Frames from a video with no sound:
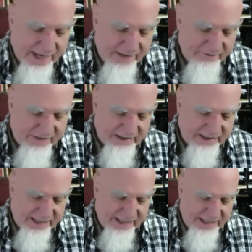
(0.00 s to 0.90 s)

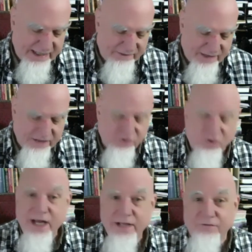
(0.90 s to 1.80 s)
evidently they
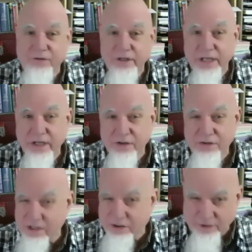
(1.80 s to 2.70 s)
tried for
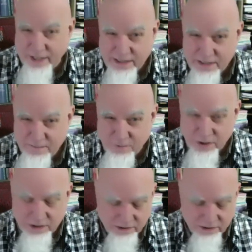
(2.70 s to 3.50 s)
years to create this book